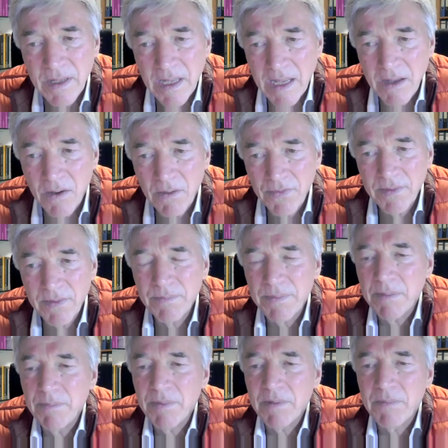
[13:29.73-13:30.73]
I offer
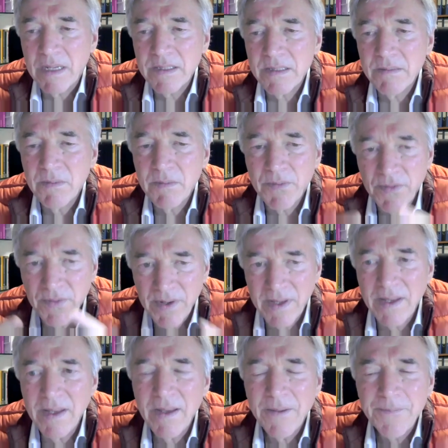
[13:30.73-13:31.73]
people maximum
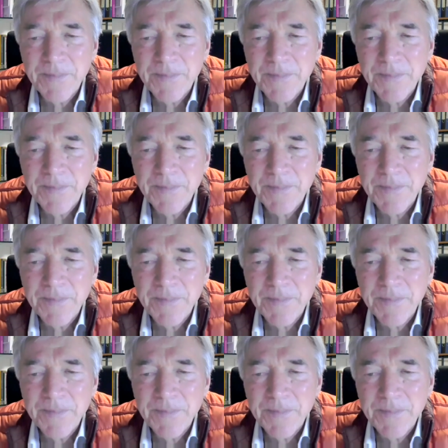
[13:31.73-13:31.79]
3